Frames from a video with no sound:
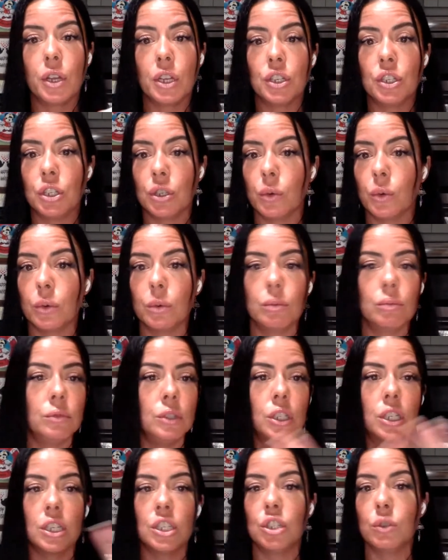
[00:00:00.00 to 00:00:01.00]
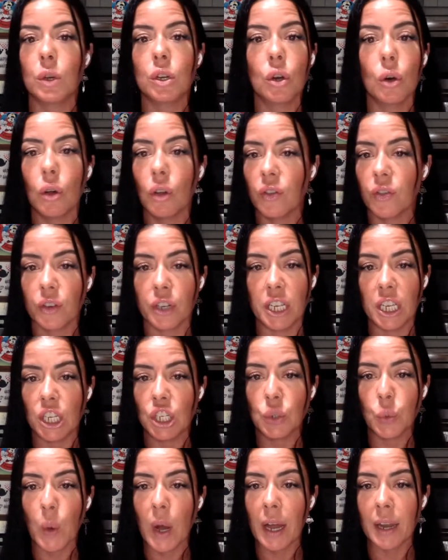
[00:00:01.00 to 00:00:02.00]
You can do a goal for
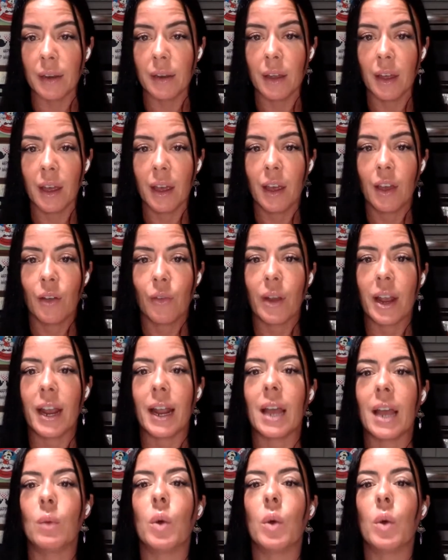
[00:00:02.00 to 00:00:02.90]
each one, right?